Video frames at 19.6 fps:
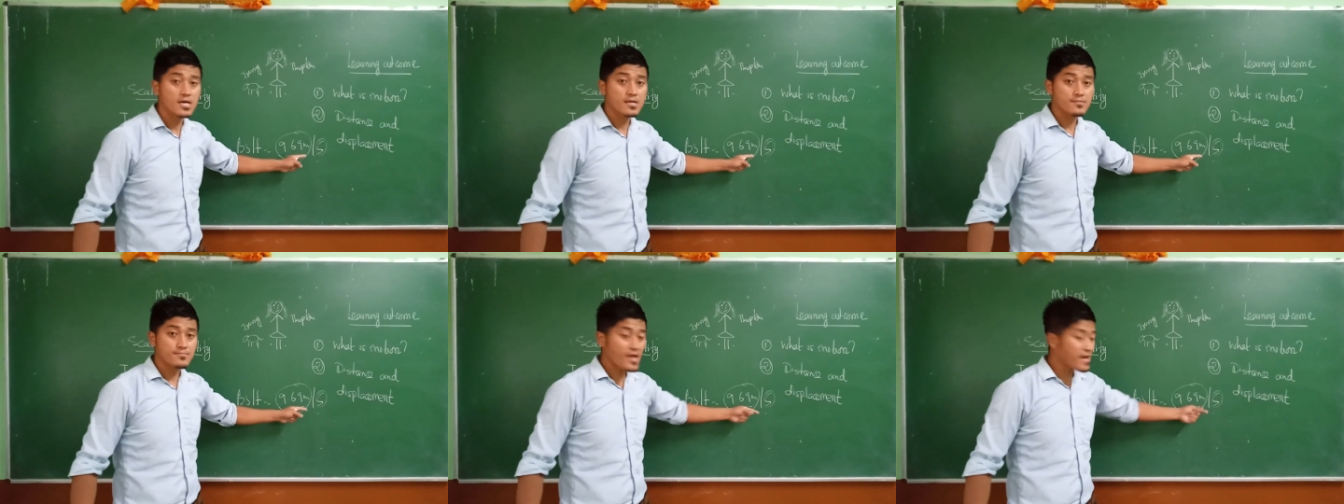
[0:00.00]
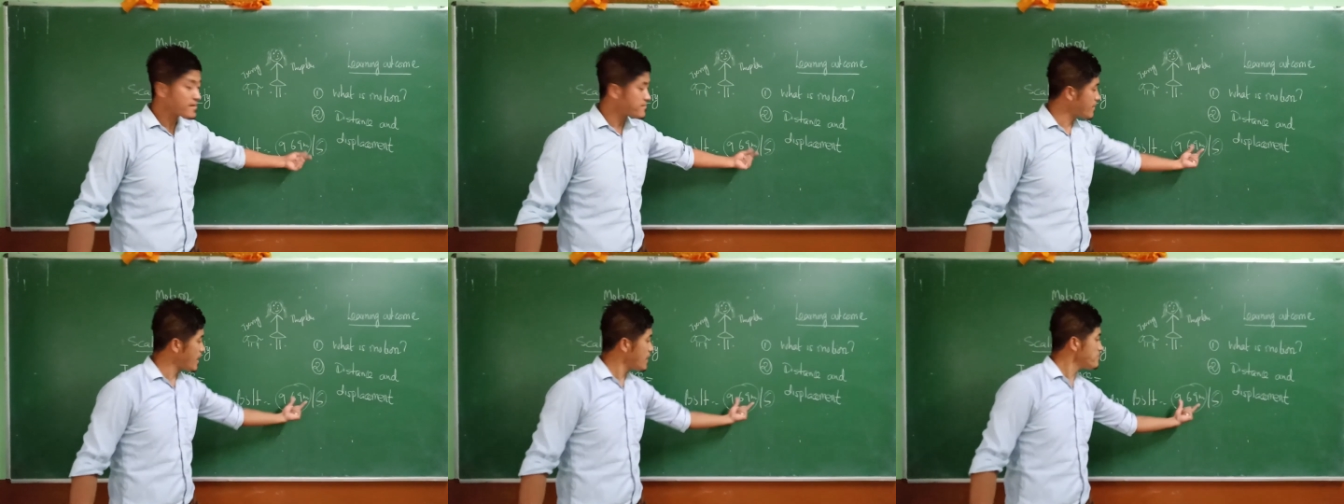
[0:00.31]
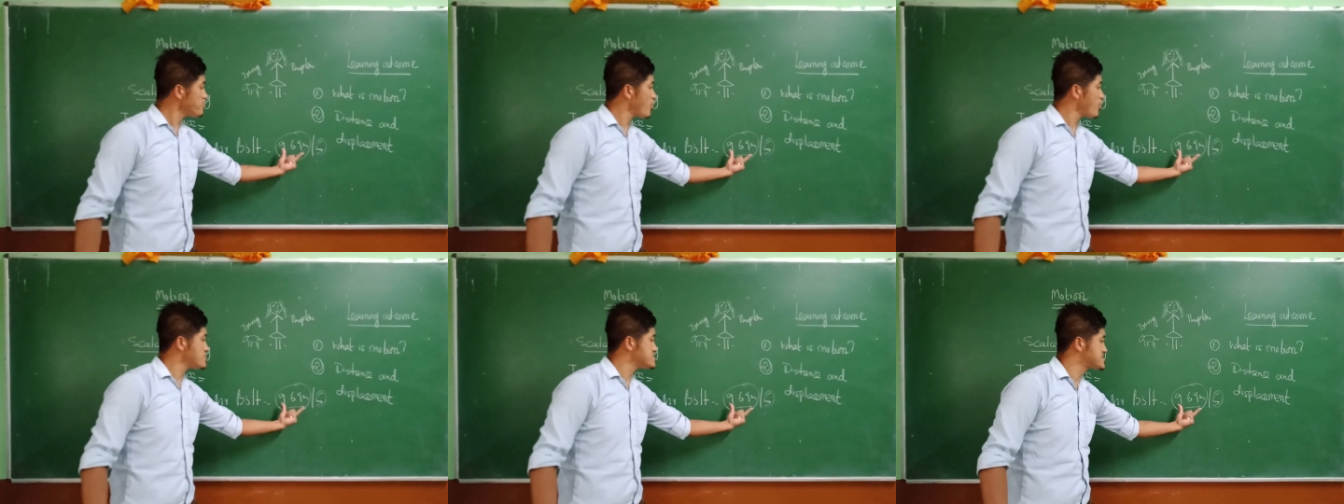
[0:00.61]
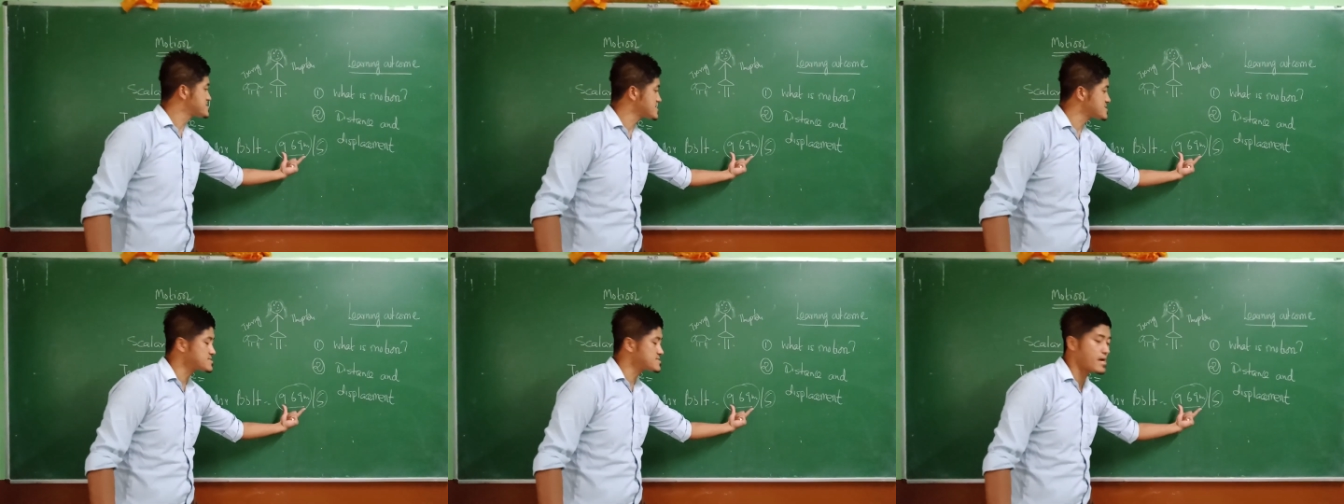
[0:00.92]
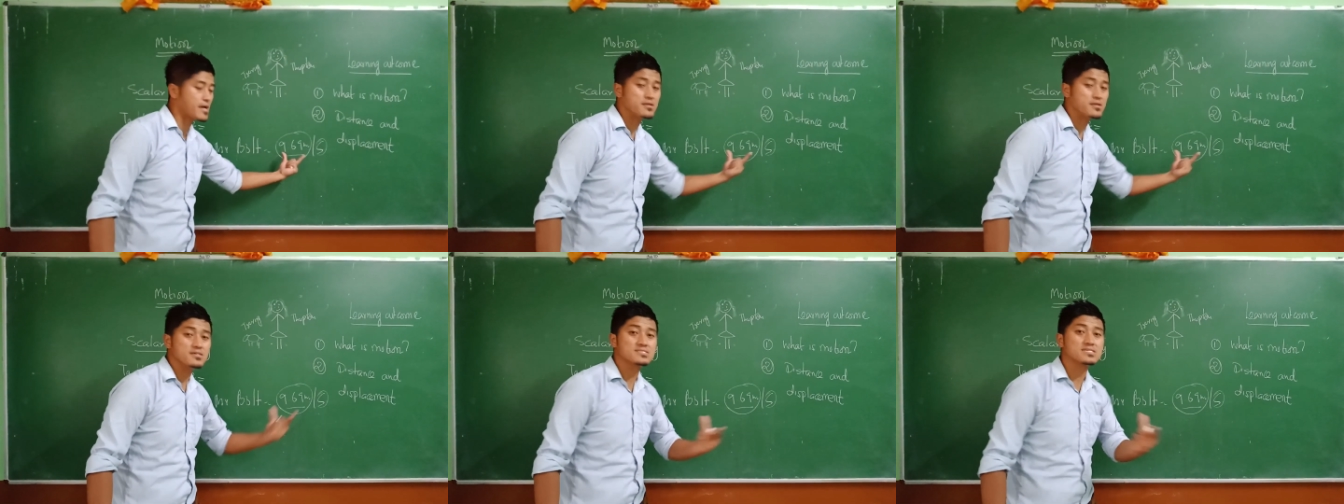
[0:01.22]
That
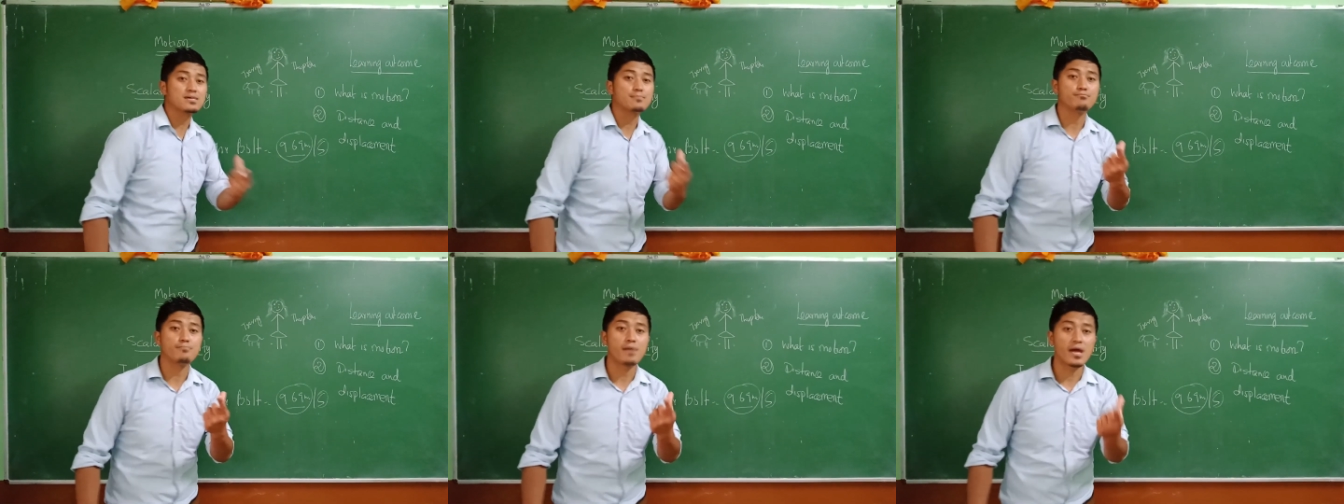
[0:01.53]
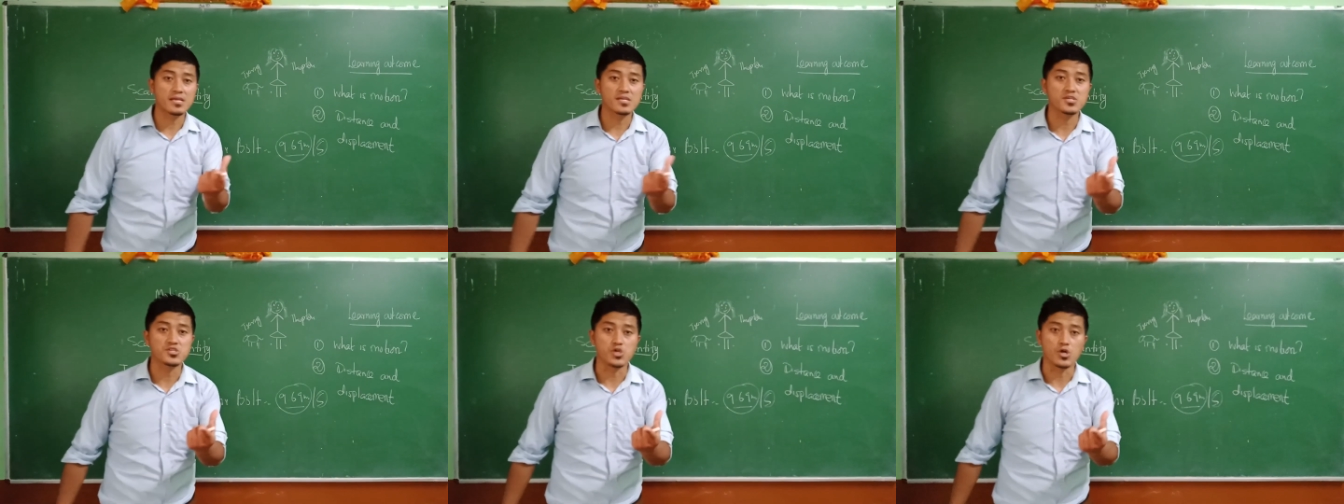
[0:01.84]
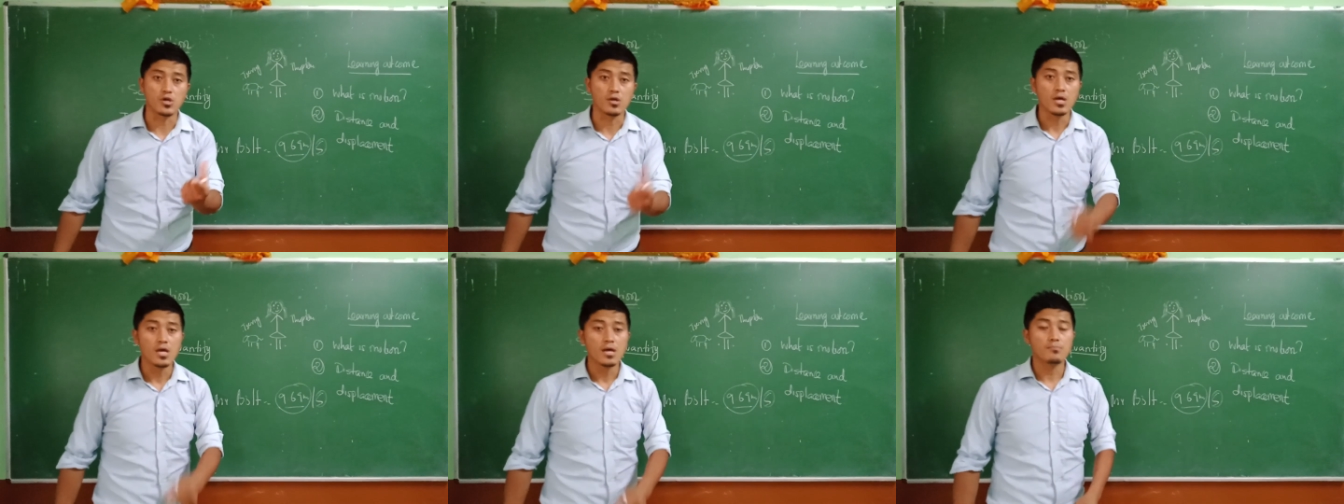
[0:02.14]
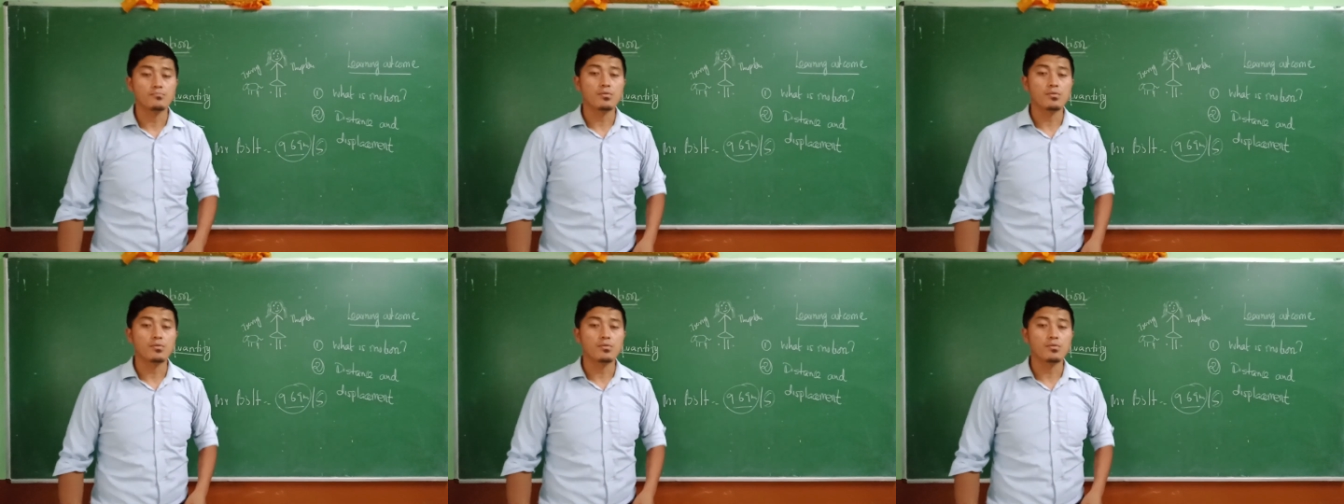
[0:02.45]
9.69 is a magnitude,